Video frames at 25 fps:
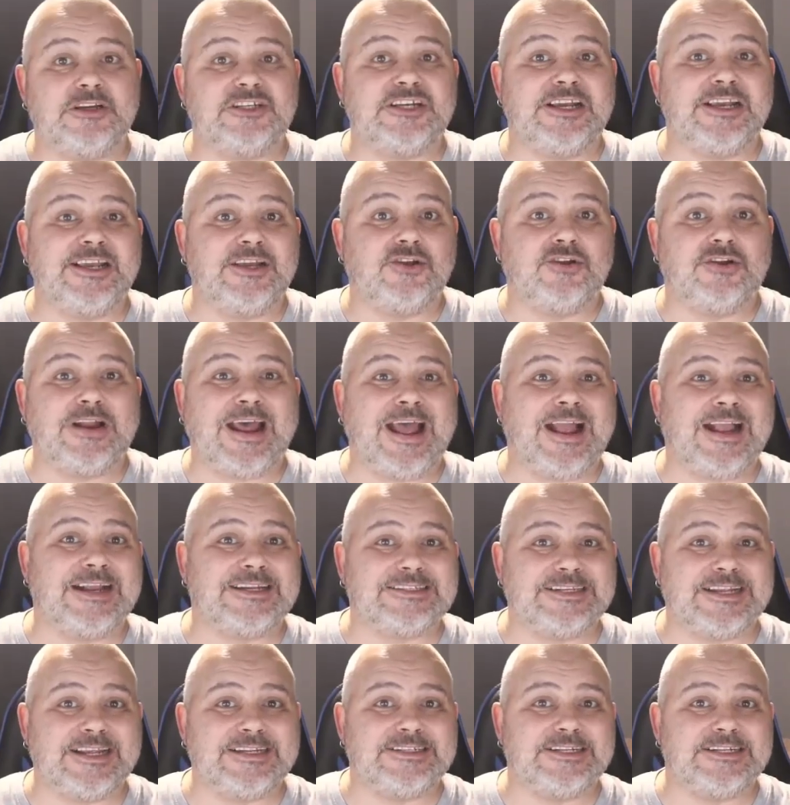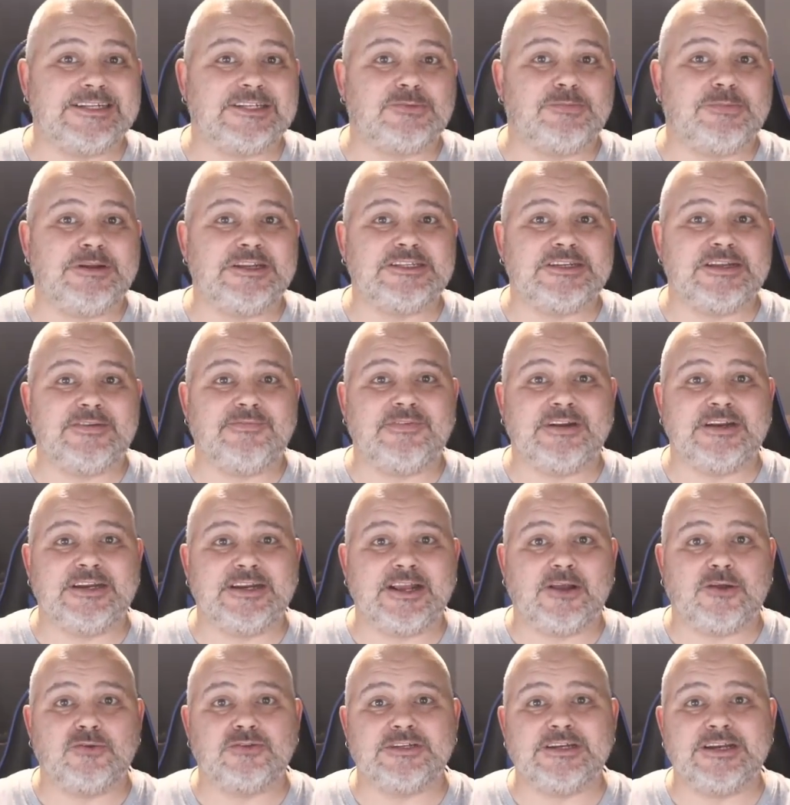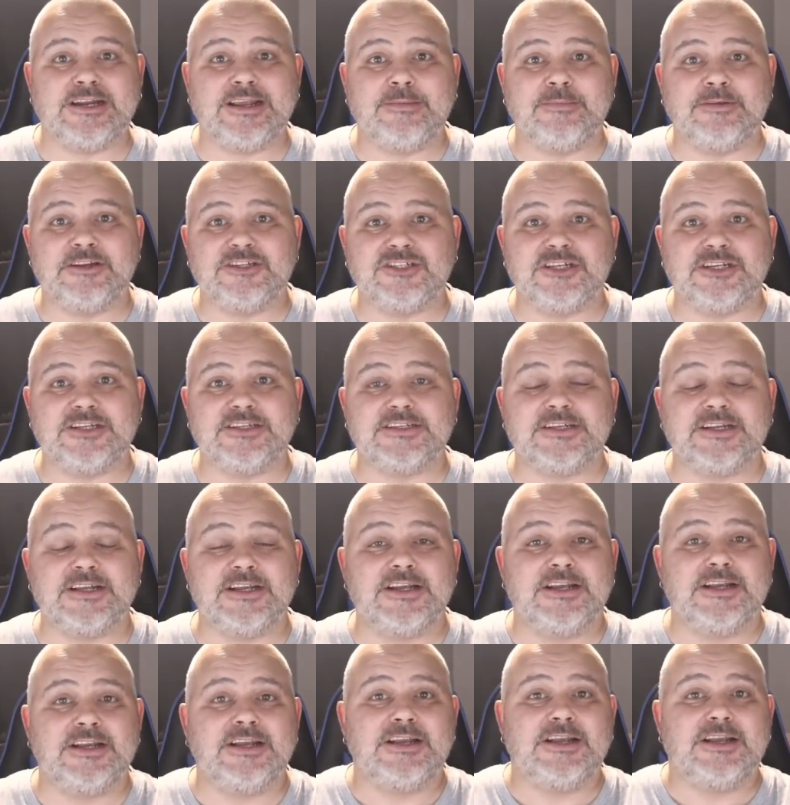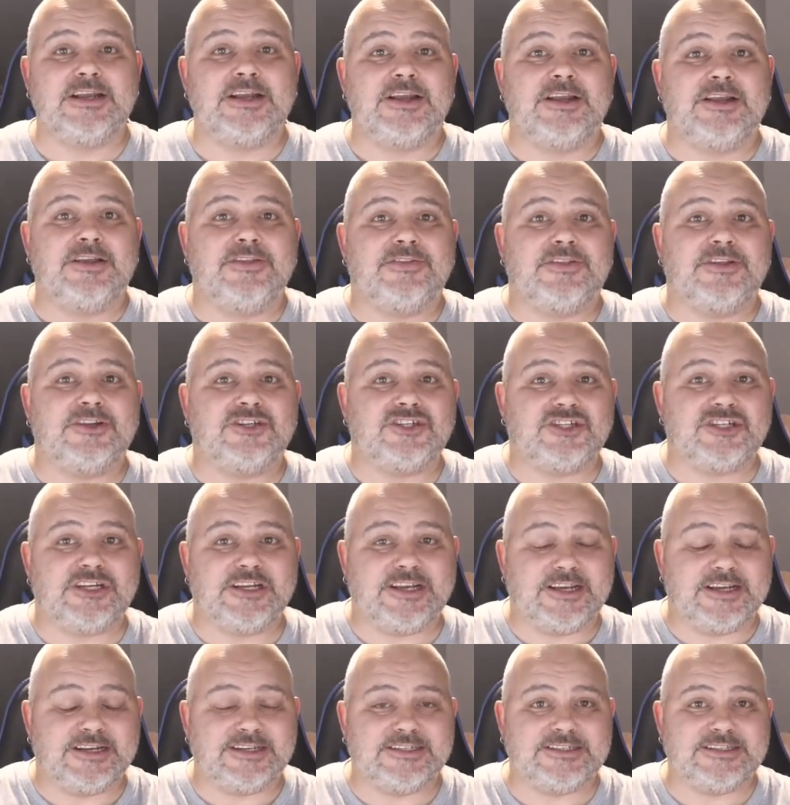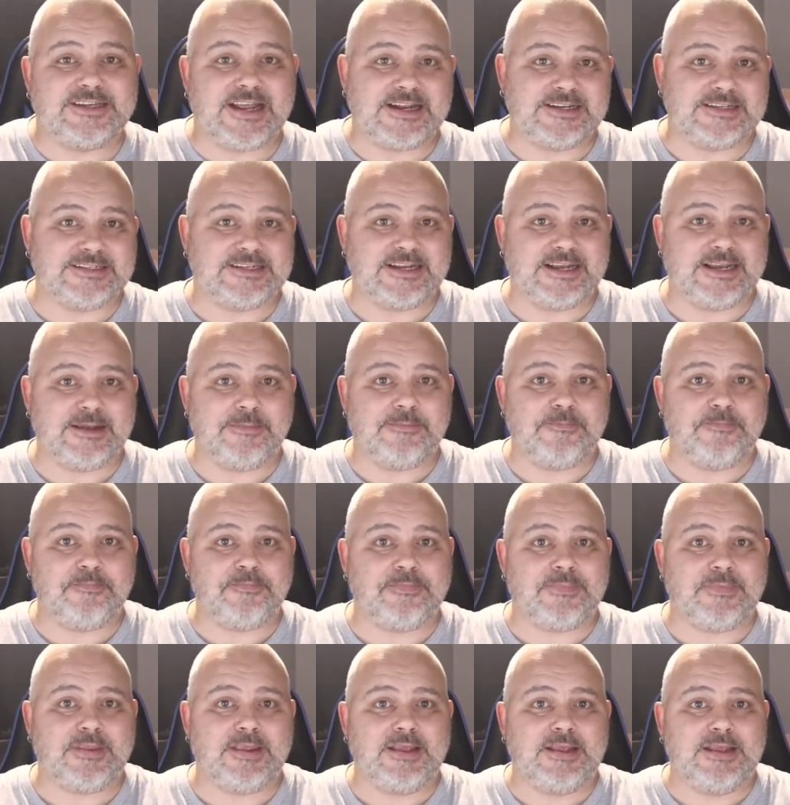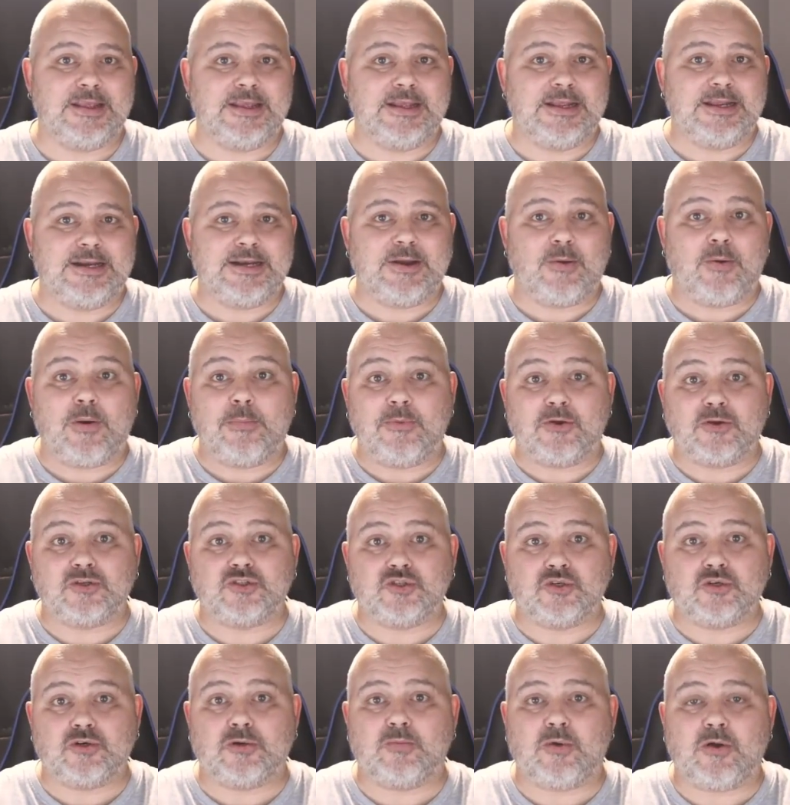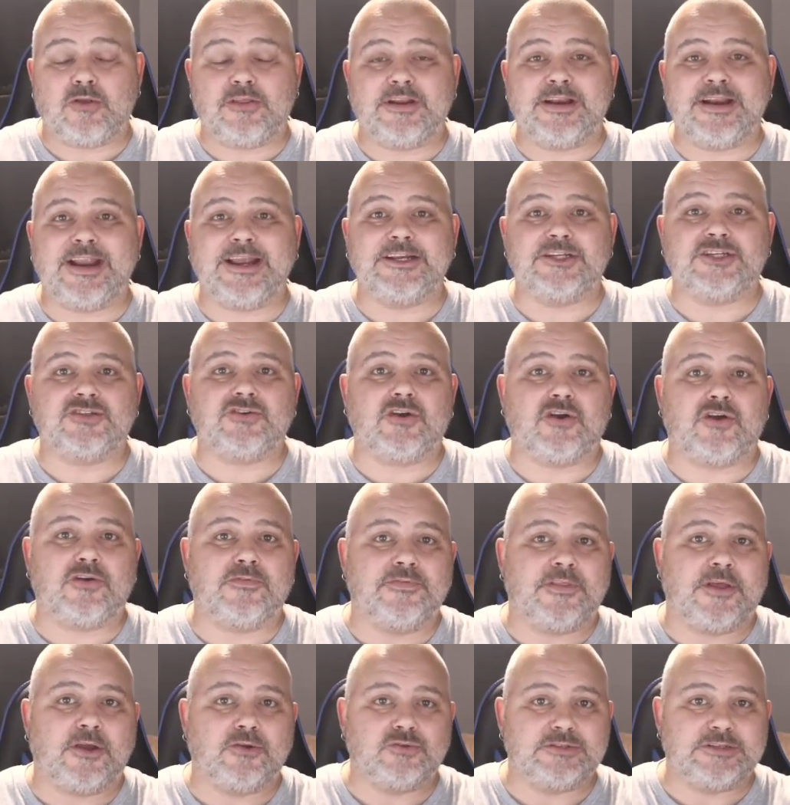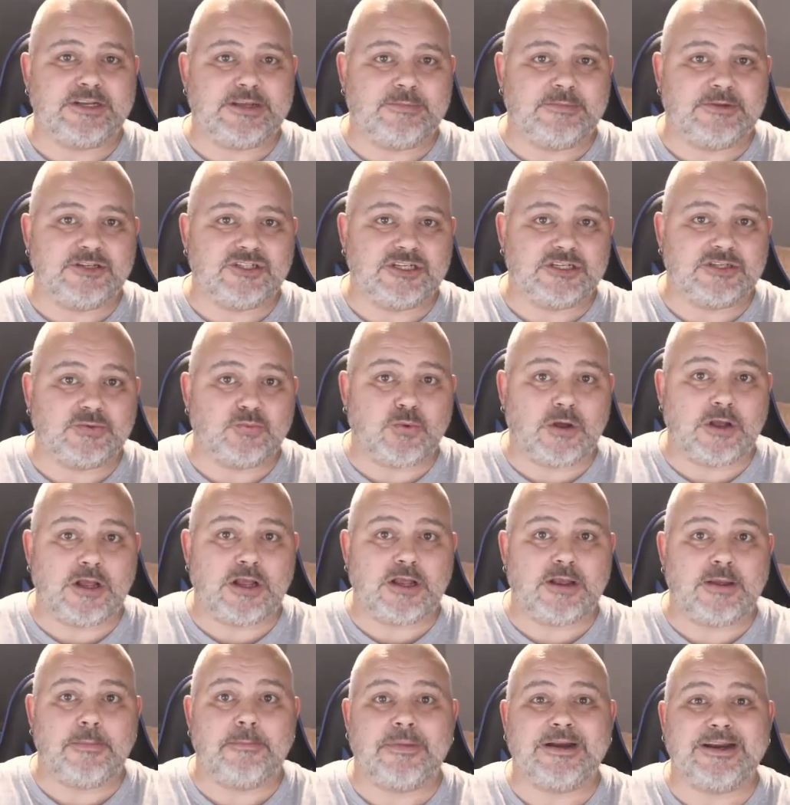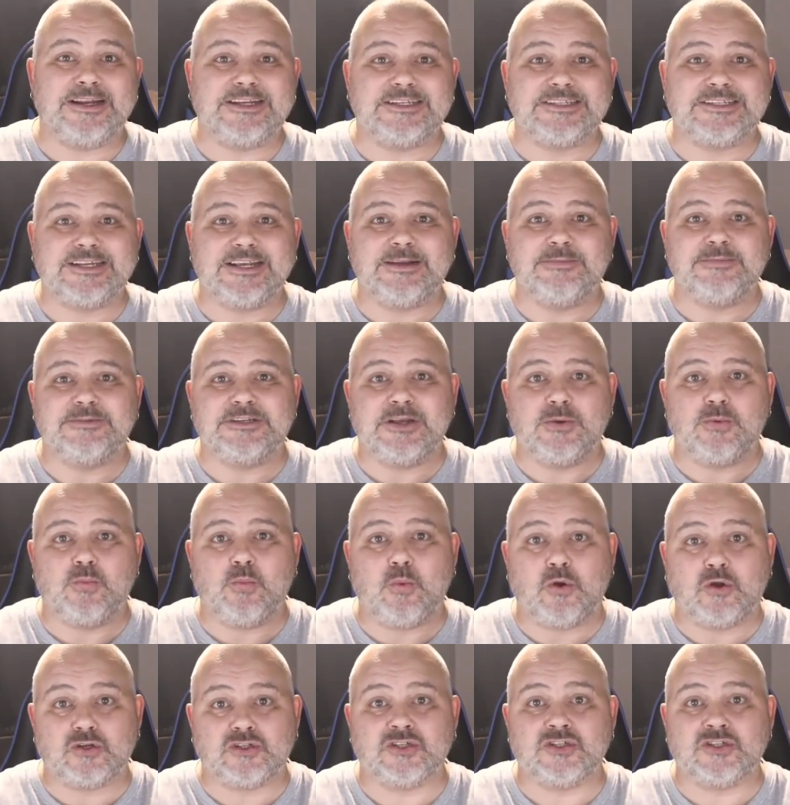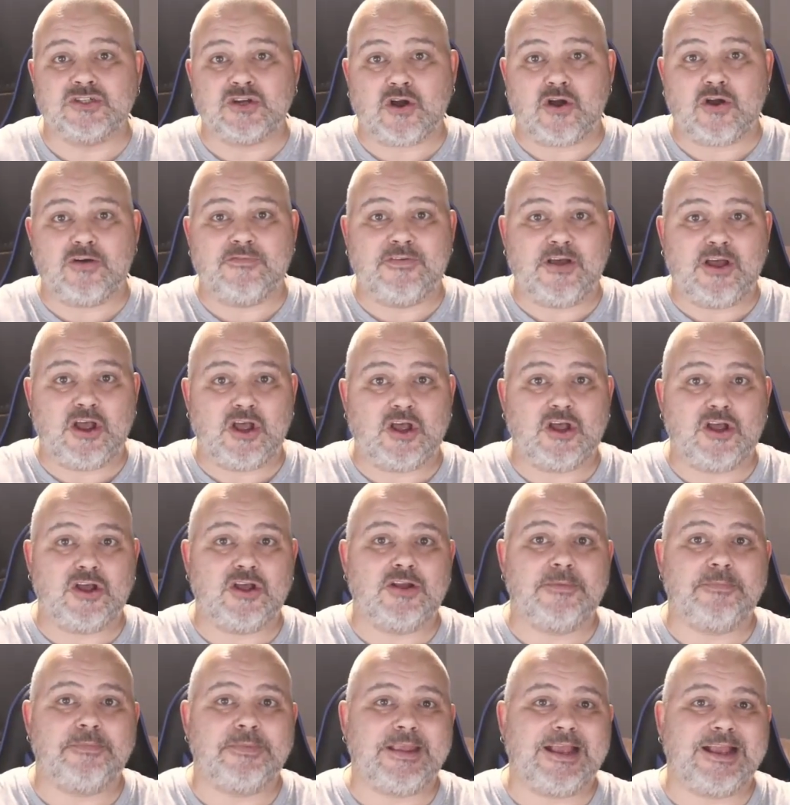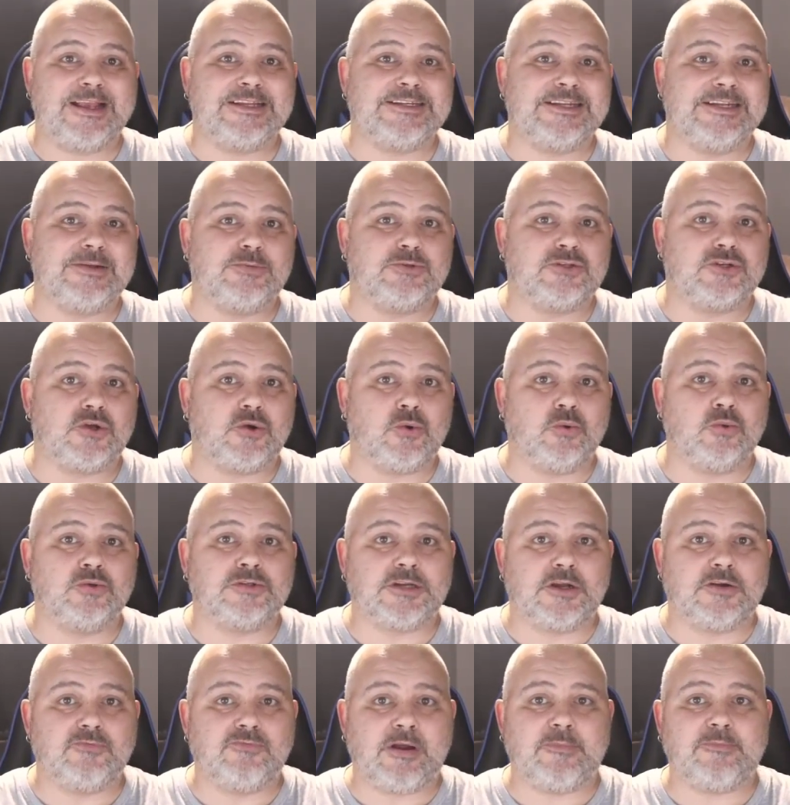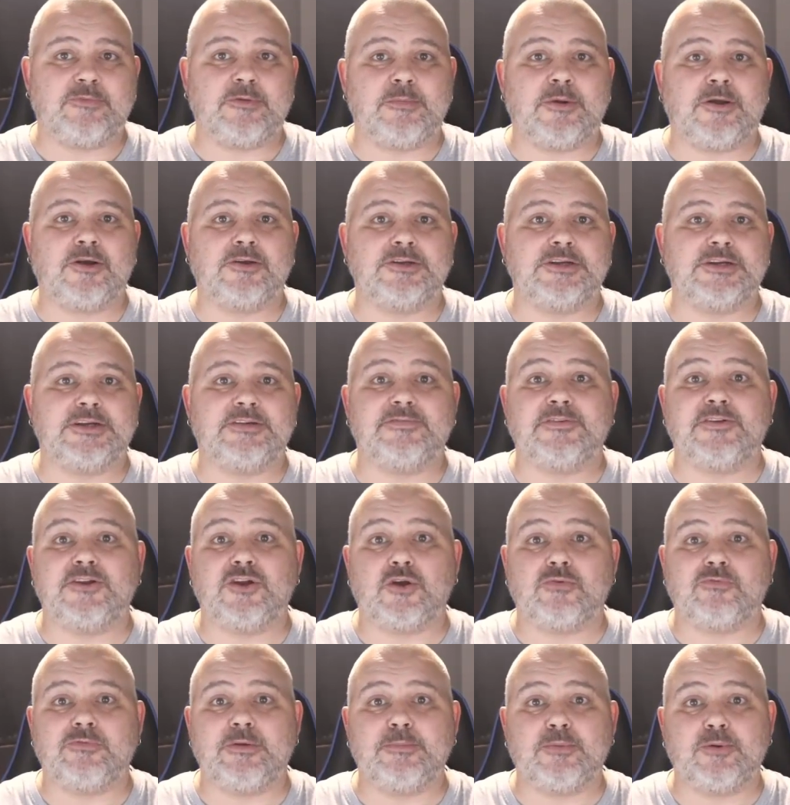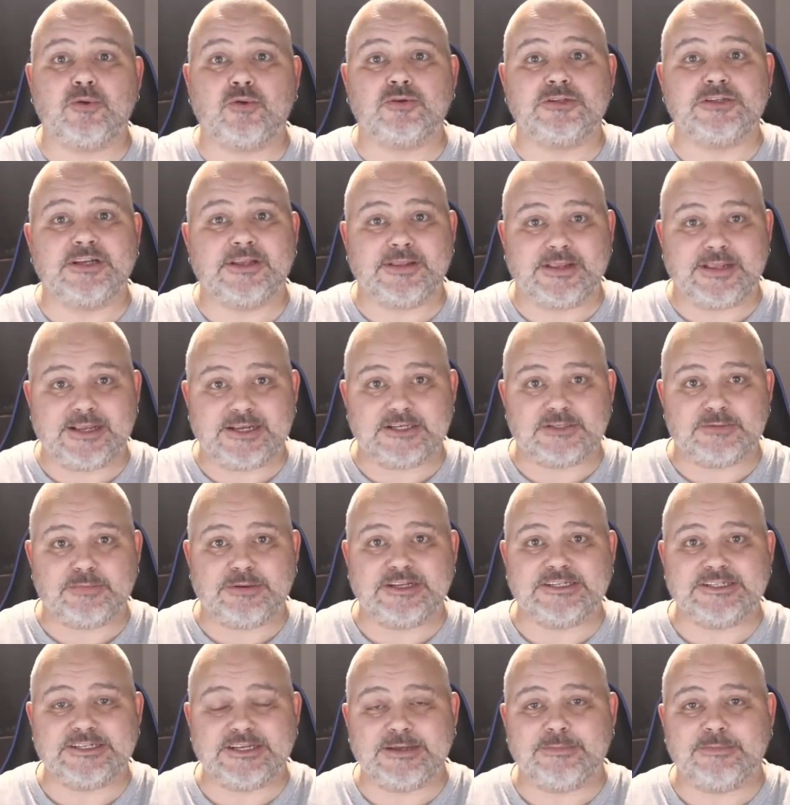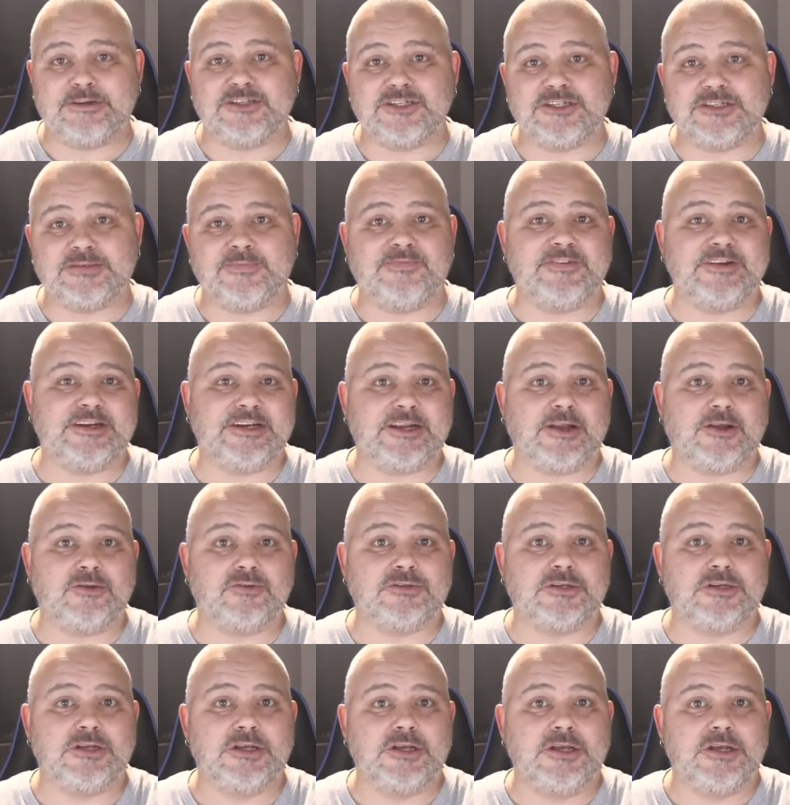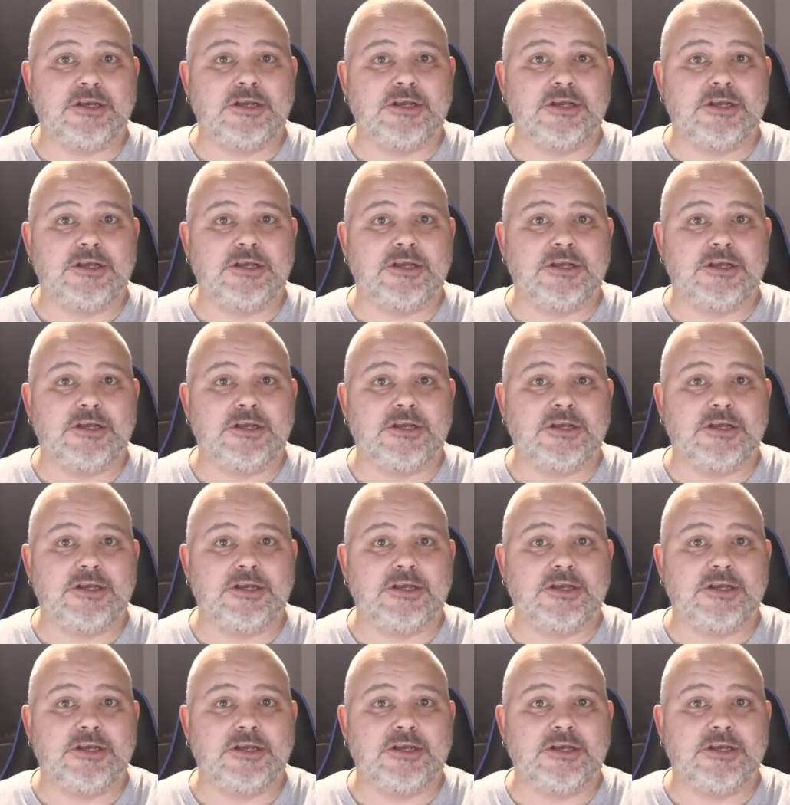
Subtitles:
which he could access explicit videos and images that she had sent to him. Now, I'm not sure what the nature of those images were, but it seems it wasn't of her, as he was also reprimanded for not reporting the explicit images and videos,